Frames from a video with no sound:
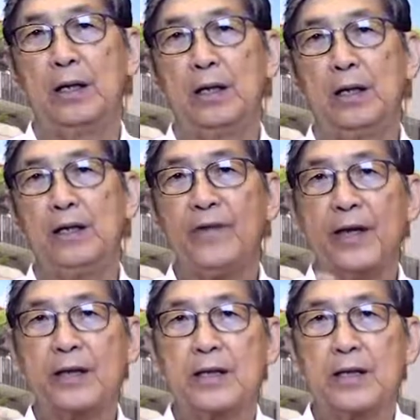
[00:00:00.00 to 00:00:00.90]
If
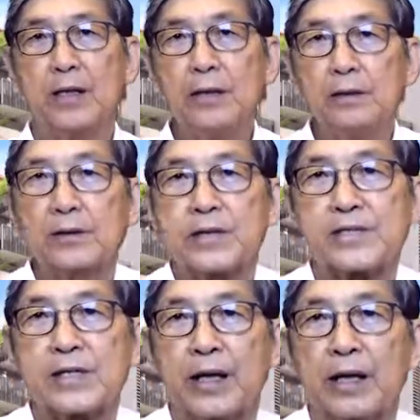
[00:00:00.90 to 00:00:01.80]
I kill
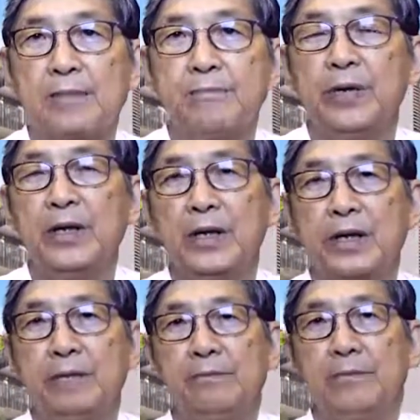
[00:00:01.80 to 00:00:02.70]
this son and burn
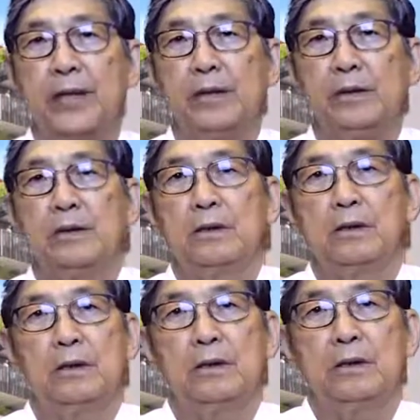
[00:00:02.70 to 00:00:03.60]
him, then
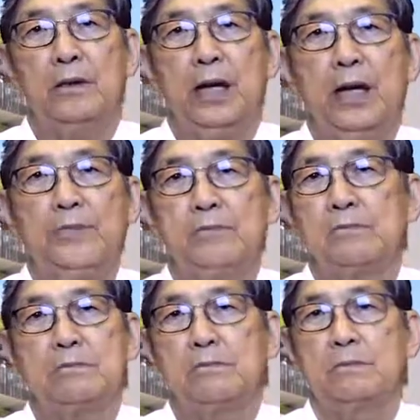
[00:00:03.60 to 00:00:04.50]
I'm
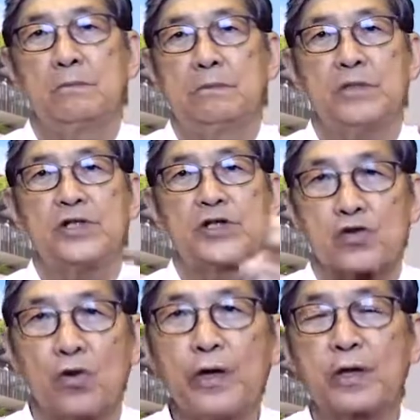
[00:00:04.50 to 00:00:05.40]

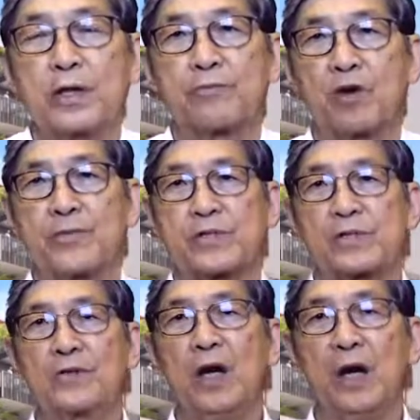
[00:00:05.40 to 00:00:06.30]
destroying the promise
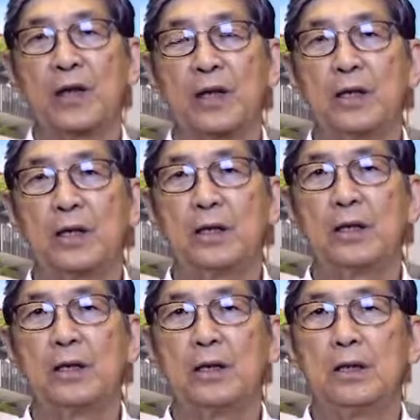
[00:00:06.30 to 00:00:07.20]
of God.
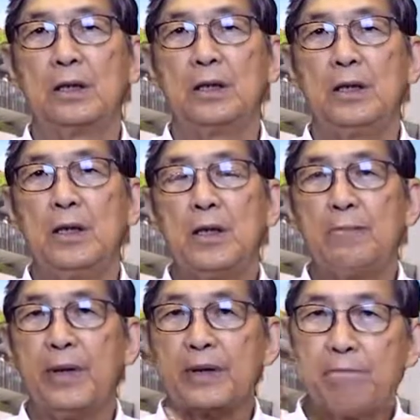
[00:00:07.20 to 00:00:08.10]

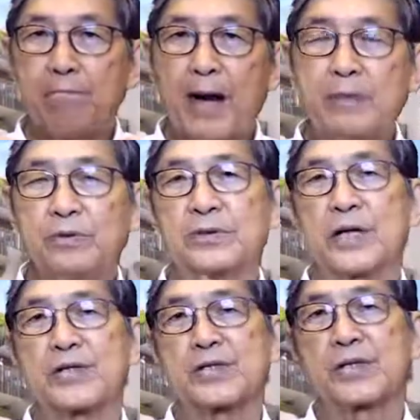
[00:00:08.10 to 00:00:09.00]
But the Bible
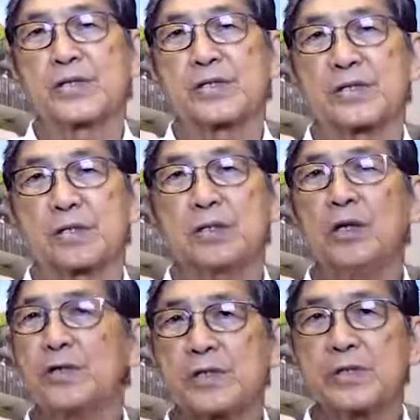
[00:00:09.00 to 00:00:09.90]
tells us,
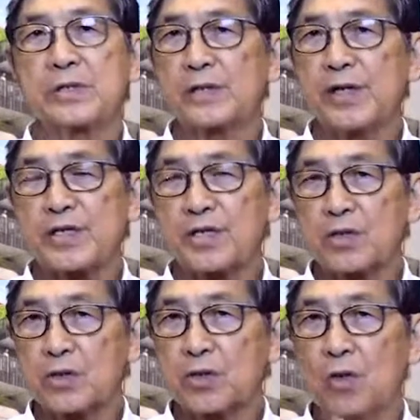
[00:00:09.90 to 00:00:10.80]
God said, just
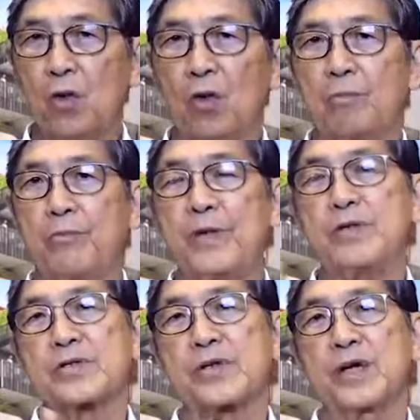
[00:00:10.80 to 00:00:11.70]
go, bring
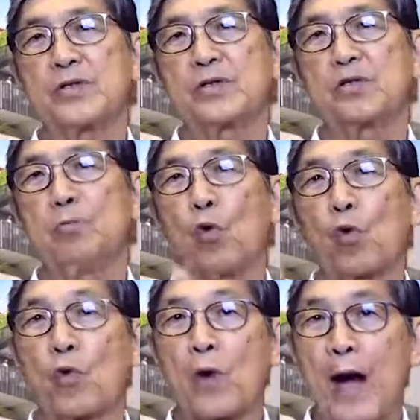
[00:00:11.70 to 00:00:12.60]
your son to
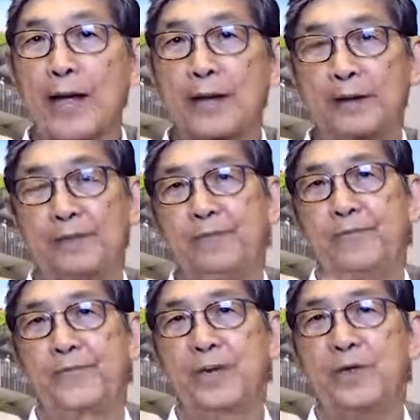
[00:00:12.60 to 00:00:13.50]
Moriah.
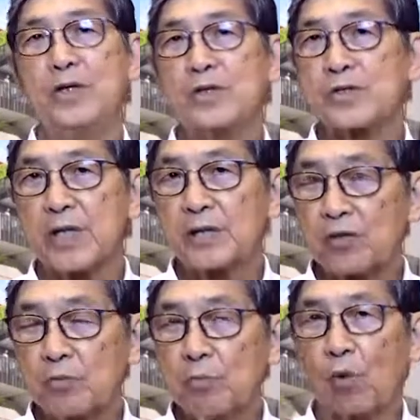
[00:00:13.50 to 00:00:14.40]
Bring your son
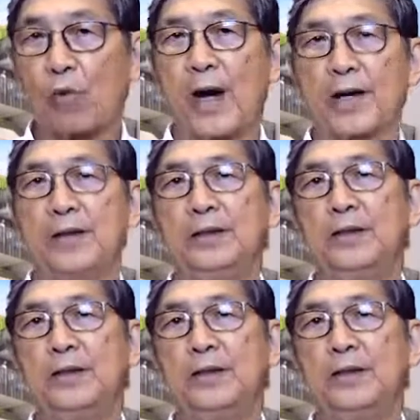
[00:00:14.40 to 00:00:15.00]
to Moriah,